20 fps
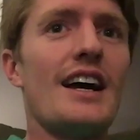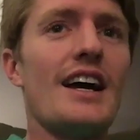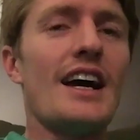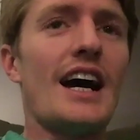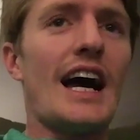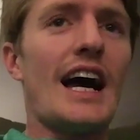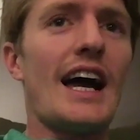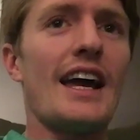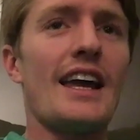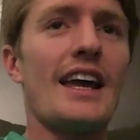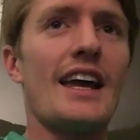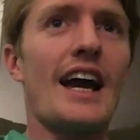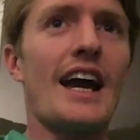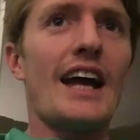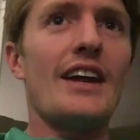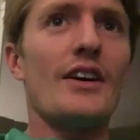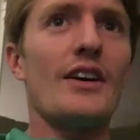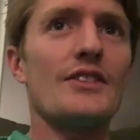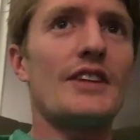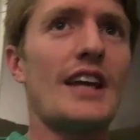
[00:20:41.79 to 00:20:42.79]
I
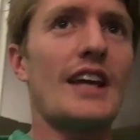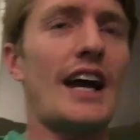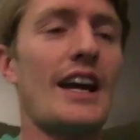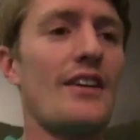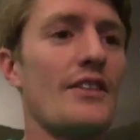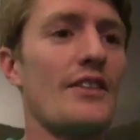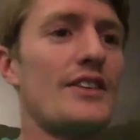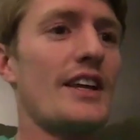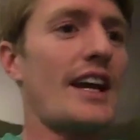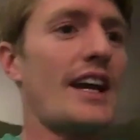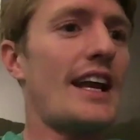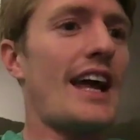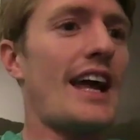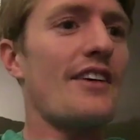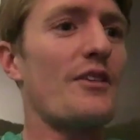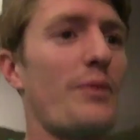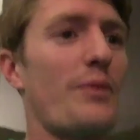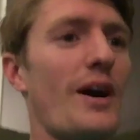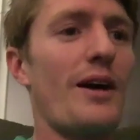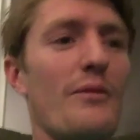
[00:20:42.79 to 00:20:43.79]
don't think I'd have
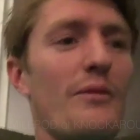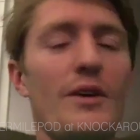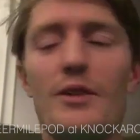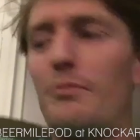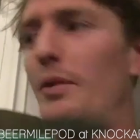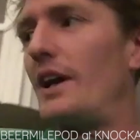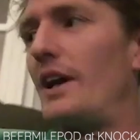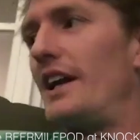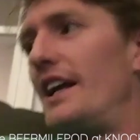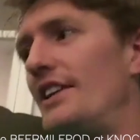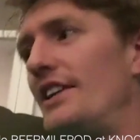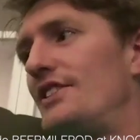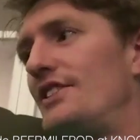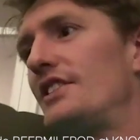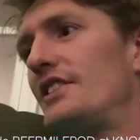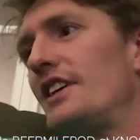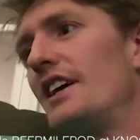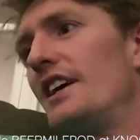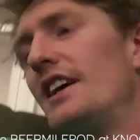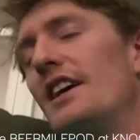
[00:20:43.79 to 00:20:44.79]
a problem with, but
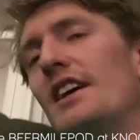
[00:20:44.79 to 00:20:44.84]
it's,